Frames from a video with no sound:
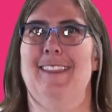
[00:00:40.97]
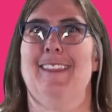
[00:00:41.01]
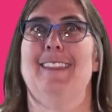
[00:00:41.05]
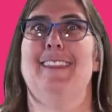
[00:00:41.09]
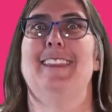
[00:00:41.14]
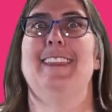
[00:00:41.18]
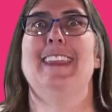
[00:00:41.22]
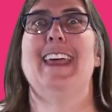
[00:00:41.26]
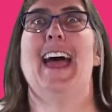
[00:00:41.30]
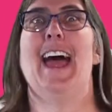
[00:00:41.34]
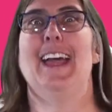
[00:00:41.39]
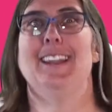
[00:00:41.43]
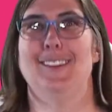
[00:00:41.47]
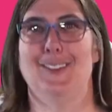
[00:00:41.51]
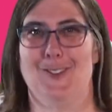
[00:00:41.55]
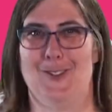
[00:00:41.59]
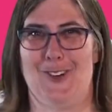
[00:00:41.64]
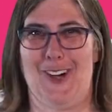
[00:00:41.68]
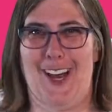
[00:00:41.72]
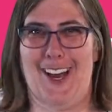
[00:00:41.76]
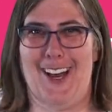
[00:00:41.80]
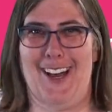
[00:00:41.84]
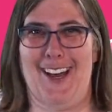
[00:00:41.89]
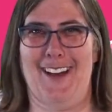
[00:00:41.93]
That's
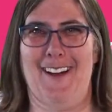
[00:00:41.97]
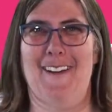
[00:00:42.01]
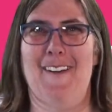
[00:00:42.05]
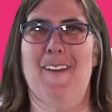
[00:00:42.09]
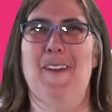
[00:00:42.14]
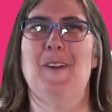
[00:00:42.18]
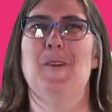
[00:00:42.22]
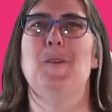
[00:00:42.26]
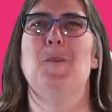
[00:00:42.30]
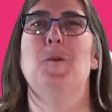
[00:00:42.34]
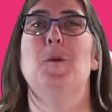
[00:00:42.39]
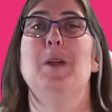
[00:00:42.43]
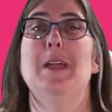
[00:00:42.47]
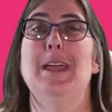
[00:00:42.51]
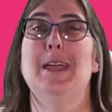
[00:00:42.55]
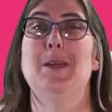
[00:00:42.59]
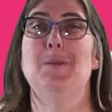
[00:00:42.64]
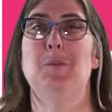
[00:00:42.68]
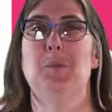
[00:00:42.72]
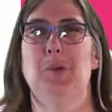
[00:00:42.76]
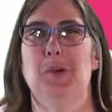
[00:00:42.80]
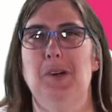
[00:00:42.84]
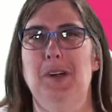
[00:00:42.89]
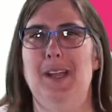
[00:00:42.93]
right, we
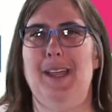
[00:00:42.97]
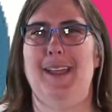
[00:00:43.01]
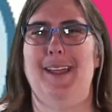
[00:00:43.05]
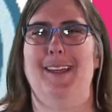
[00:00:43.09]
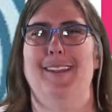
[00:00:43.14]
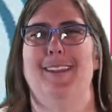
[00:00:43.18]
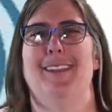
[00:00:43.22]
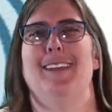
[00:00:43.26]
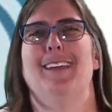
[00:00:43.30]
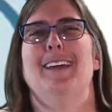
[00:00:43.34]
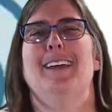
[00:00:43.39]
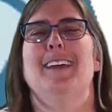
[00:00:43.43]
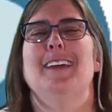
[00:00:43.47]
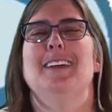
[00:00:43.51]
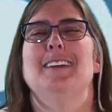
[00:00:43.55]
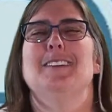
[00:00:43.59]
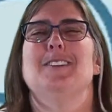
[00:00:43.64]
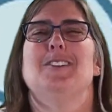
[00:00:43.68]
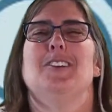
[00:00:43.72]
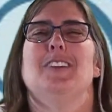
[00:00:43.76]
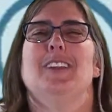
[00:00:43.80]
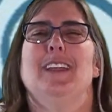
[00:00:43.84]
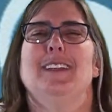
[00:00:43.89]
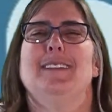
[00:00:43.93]
breathe.
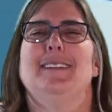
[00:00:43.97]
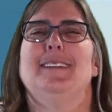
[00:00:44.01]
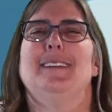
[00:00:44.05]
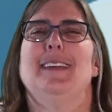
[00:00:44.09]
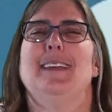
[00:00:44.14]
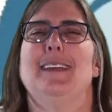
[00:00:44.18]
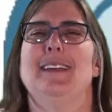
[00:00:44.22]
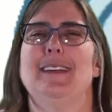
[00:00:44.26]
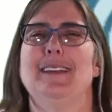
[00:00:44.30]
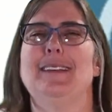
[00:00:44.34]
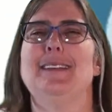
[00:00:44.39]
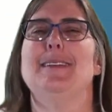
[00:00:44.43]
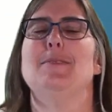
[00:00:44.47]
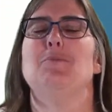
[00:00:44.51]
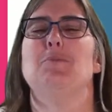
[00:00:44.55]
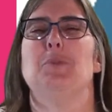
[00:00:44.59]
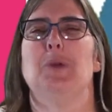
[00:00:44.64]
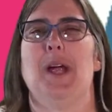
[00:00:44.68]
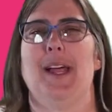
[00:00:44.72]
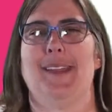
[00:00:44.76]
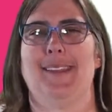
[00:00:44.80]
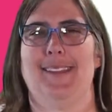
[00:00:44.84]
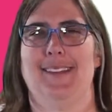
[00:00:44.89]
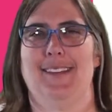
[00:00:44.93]
So let's take a deep
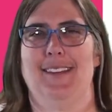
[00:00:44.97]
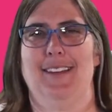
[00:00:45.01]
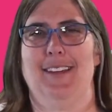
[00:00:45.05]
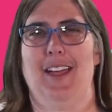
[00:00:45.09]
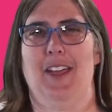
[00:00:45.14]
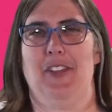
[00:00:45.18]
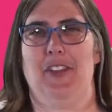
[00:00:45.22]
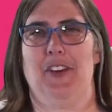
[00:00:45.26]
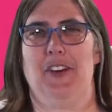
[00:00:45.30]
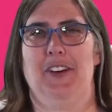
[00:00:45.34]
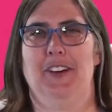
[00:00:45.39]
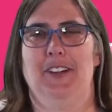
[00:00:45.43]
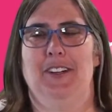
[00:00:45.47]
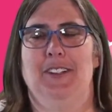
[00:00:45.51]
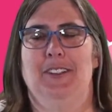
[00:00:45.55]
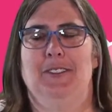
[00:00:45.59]
breath together.